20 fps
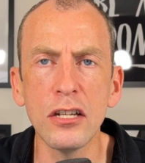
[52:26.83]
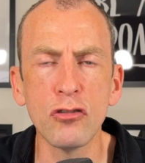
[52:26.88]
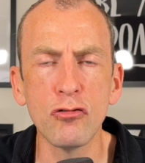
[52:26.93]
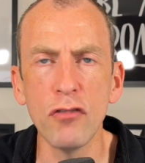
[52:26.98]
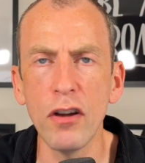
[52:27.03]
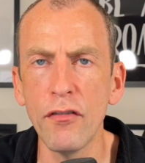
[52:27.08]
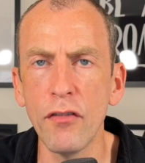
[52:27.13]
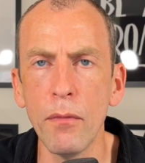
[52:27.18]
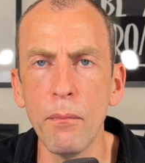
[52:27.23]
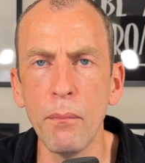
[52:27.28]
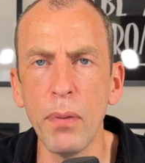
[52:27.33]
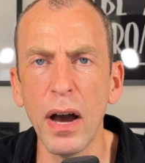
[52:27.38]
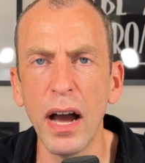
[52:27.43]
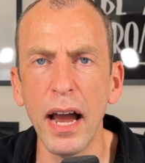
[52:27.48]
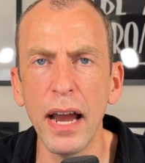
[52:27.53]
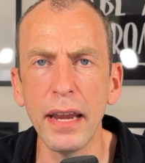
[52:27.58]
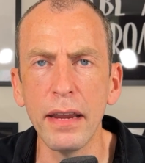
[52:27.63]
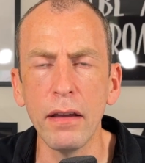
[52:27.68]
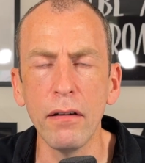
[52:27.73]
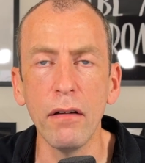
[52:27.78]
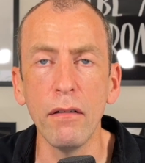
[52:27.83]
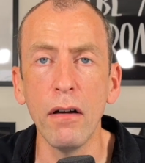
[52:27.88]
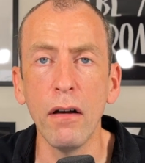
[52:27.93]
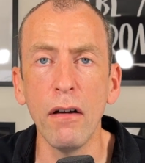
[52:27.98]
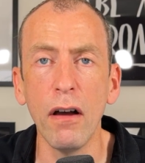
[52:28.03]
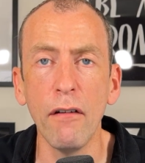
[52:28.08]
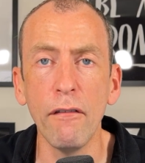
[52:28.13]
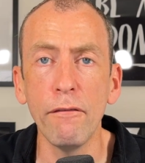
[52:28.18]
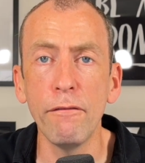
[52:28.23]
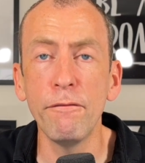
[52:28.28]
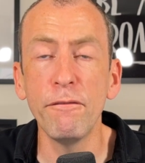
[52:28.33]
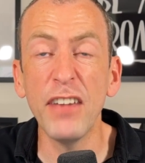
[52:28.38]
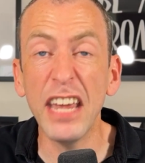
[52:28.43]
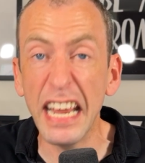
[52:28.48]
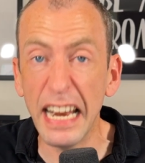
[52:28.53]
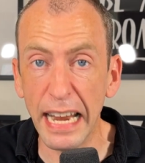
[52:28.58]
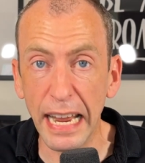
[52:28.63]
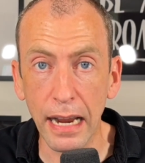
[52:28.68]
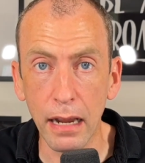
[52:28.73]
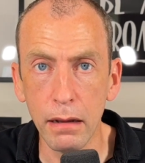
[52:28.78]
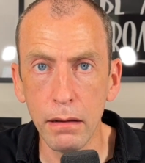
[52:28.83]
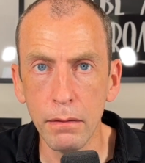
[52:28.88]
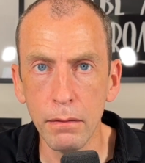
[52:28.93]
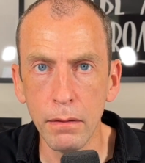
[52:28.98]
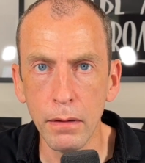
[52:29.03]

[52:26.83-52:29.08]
driven by feeling.